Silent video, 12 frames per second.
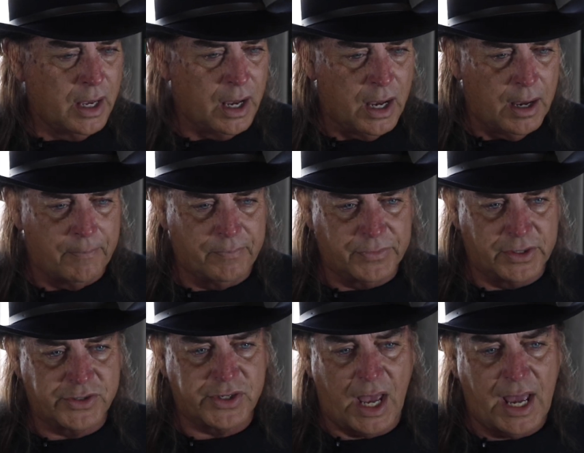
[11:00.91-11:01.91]
Um,
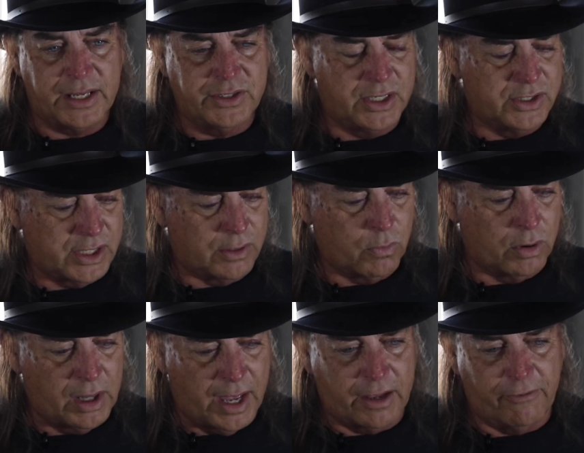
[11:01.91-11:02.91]
the sides, he said,
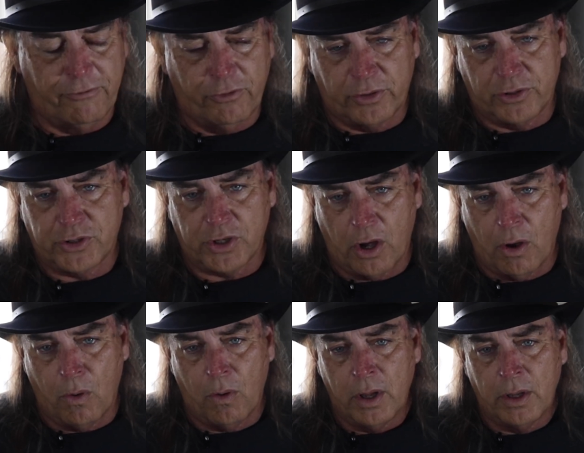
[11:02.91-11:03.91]
were like a foot or
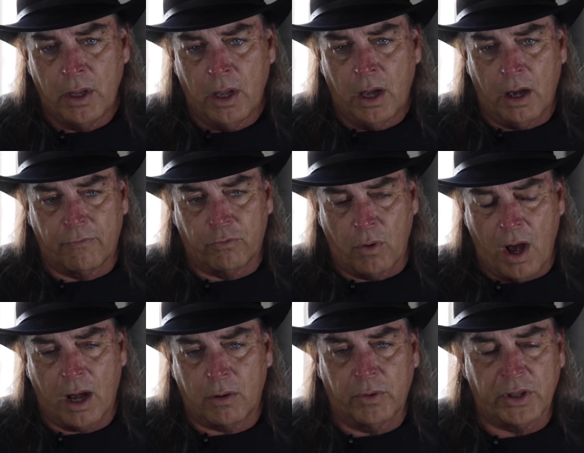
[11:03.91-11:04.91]
so of
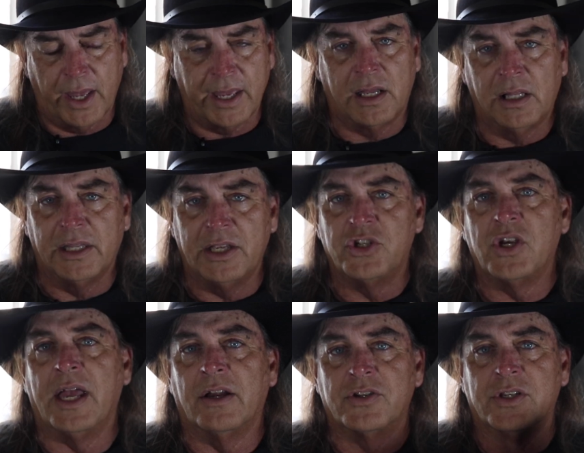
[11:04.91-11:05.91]
rock with like
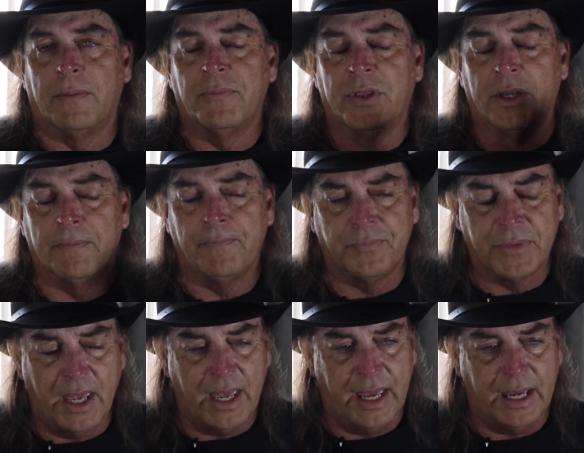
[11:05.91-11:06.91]
caliche or something.
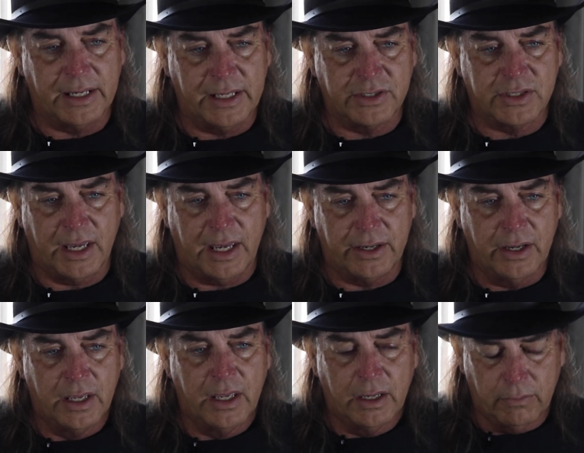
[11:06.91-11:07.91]
And he said
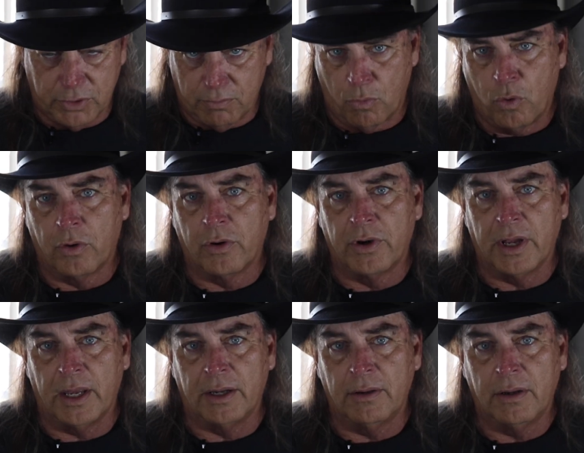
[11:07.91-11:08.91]
it was mortared
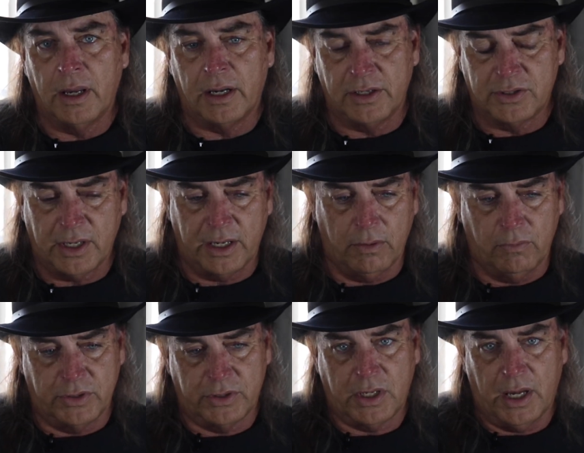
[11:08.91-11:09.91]
in, and he said it
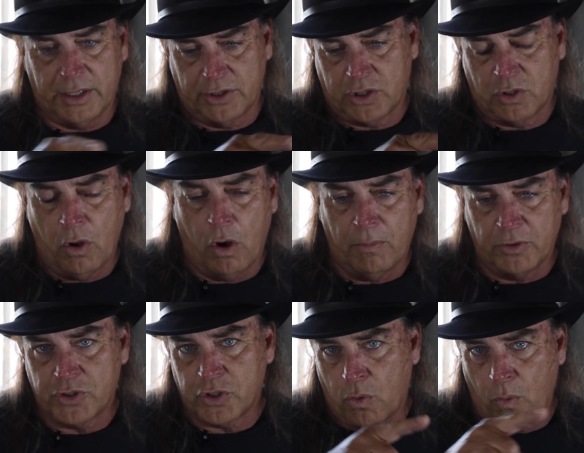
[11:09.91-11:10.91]
was kind of
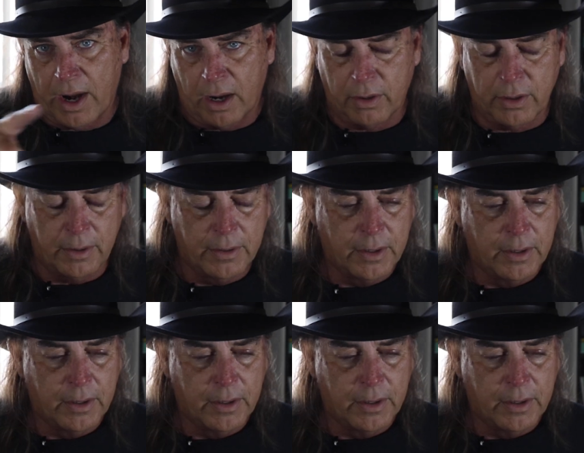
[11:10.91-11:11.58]
almost squared.